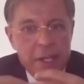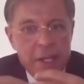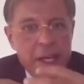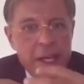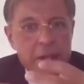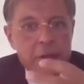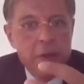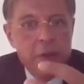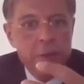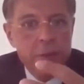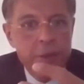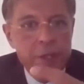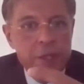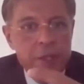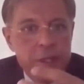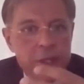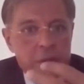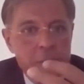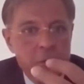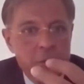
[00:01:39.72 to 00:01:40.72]
there cannot
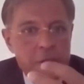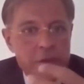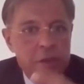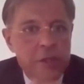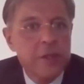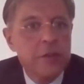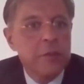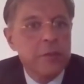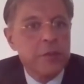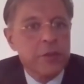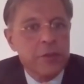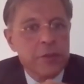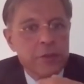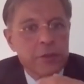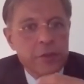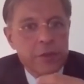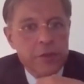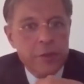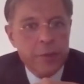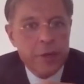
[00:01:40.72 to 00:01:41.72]
be
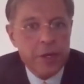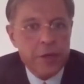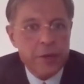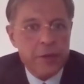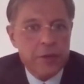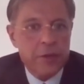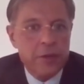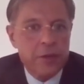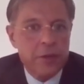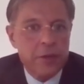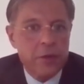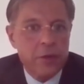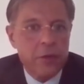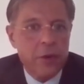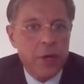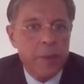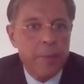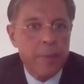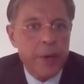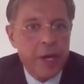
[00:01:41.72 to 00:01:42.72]
concealment of information
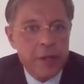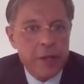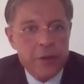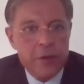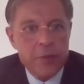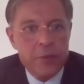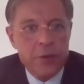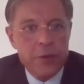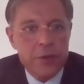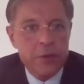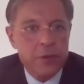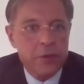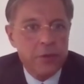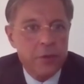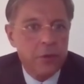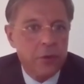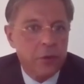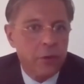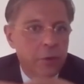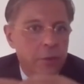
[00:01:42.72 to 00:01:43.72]
or
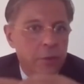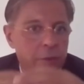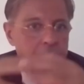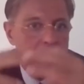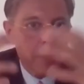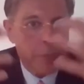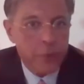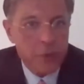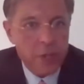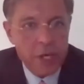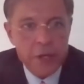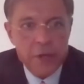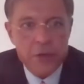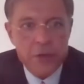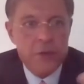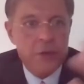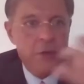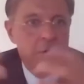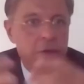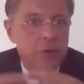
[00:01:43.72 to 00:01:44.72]
embellishment or
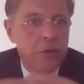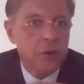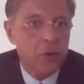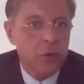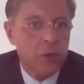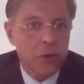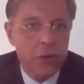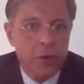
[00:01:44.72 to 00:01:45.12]
manipulation,